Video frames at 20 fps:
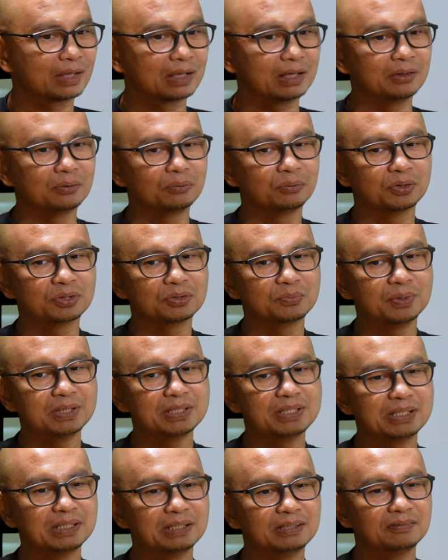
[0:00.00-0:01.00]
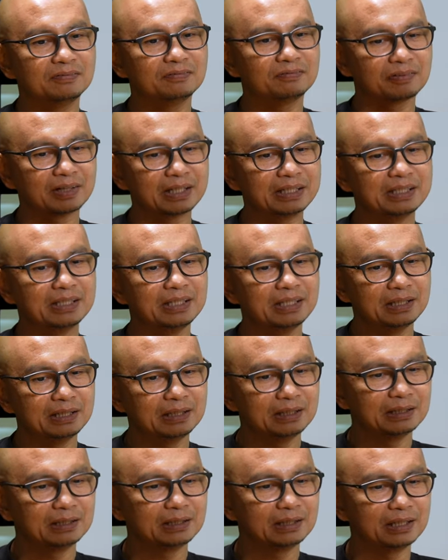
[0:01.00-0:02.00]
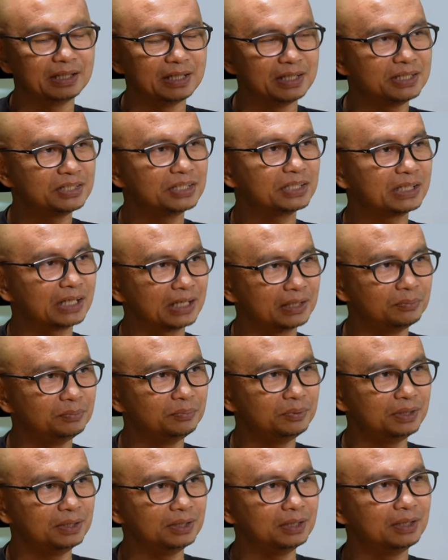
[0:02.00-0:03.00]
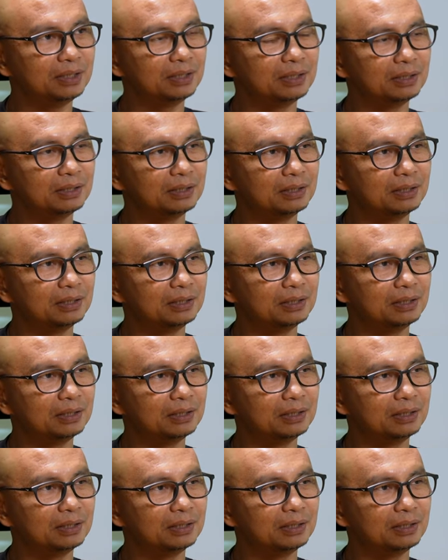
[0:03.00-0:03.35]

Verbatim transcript: It was basically finding an Asian IP